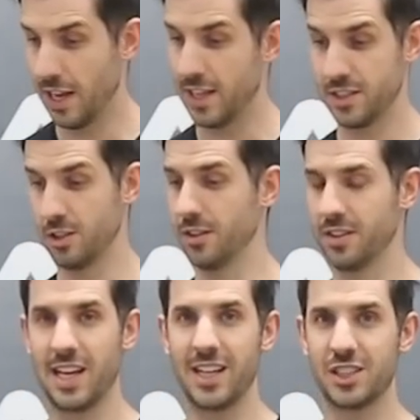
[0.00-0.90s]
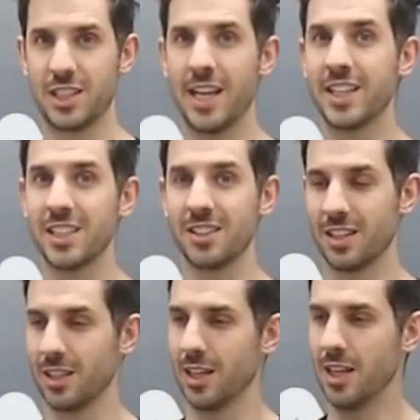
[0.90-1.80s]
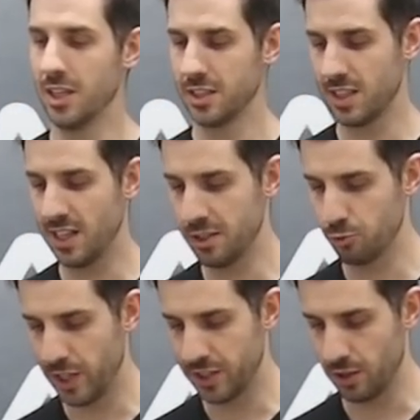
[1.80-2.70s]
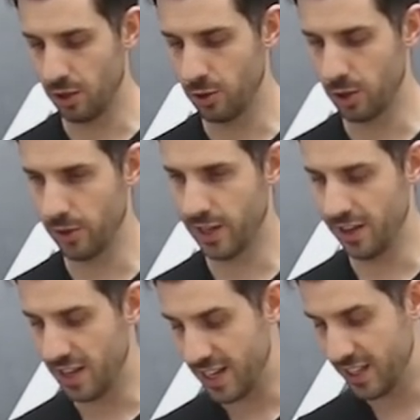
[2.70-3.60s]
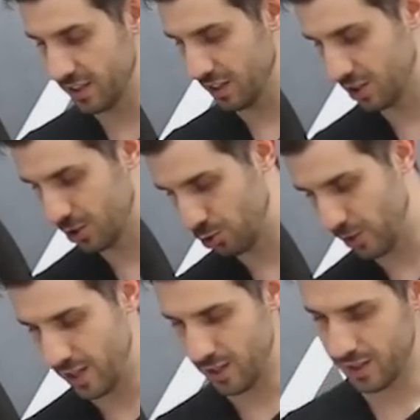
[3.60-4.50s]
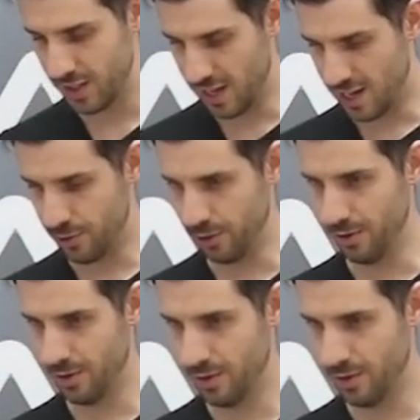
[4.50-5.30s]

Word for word: and that is done. That is just hitting the slightly raised logo again. That is straight as an arrow.